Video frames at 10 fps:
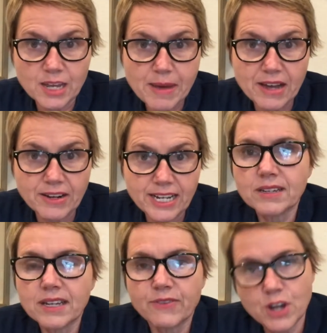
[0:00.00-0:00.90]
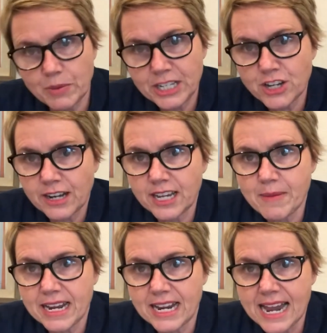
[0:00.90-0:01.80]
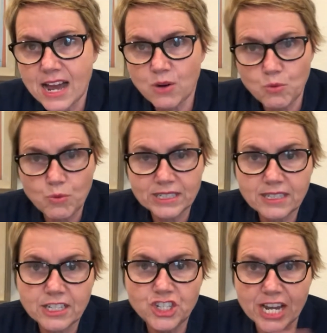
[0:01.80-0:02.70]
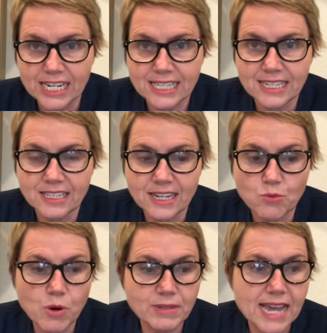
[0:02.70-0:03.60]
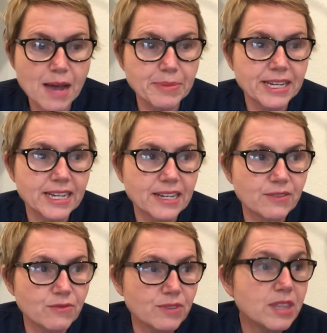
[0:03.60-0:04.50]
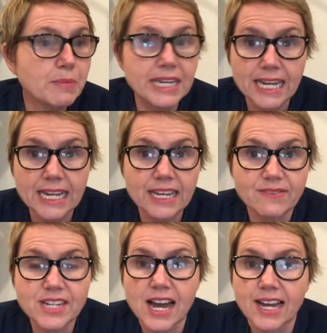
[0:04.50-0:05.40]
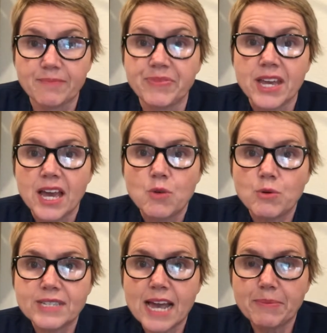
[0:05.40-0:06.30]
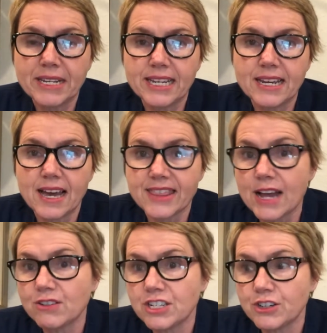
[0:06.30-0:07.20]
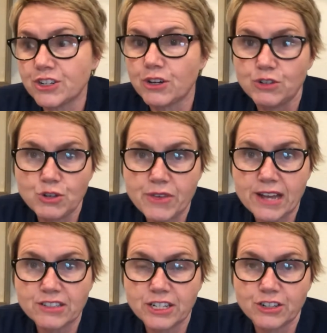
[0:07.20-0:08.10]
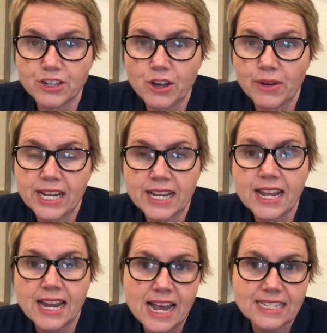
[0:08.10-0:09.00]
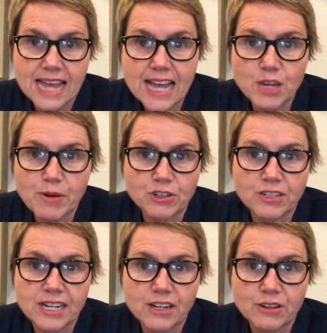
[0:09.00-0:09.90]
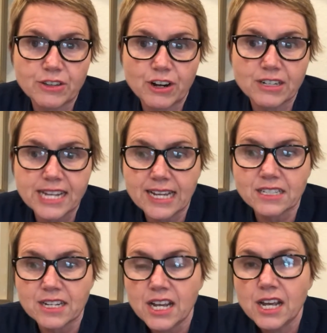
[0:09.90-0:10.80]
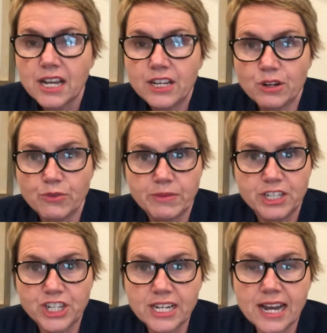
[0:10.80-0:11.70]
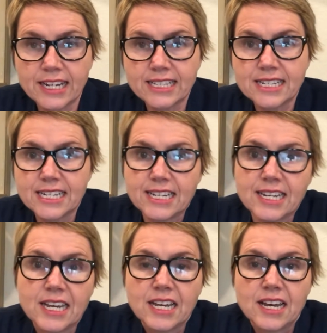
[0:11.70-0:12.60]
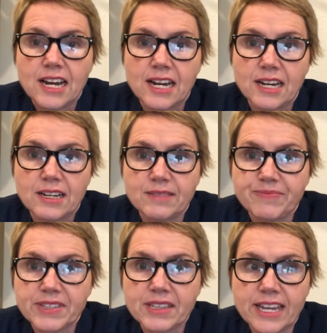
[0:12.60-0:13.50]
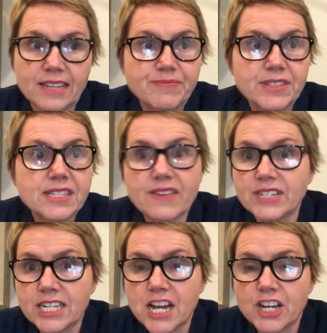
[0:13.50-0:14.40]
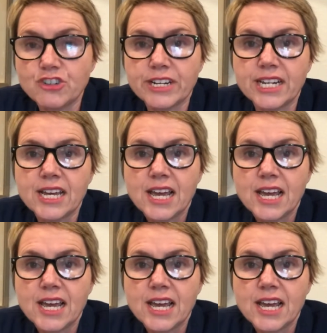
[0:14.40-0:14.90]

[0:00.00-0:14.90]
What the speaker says: about it. If nobody's talking about it now, what's the genesis? Like, what was happening at the beginning of time? What was happening 1,000 years ago, 2,000 years ago? And as an acupuncturist, I know there are texts, from the Qing Dynasty, like 1700,